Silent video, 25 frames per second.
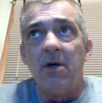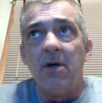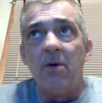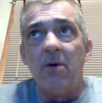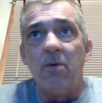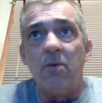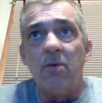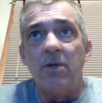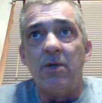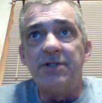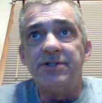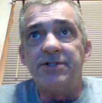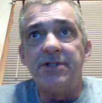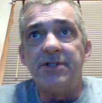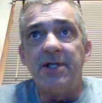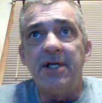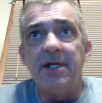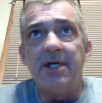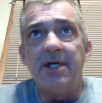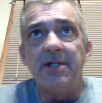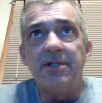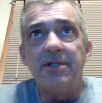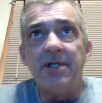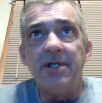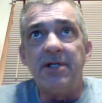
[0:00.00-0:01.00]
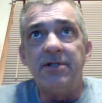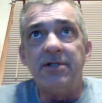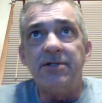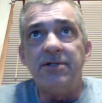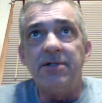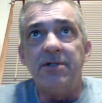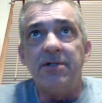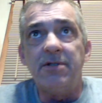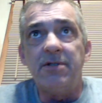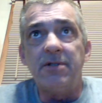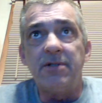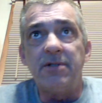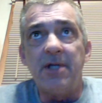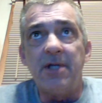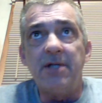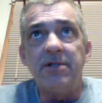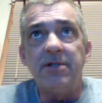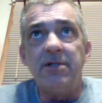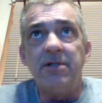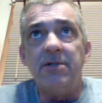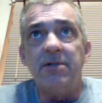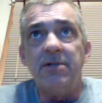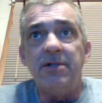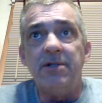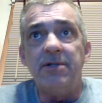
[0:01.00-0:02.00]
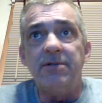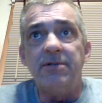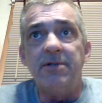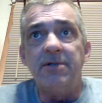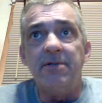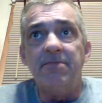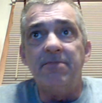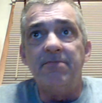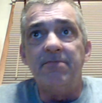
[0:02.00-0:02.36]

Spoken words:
once again, thank you, YouTube.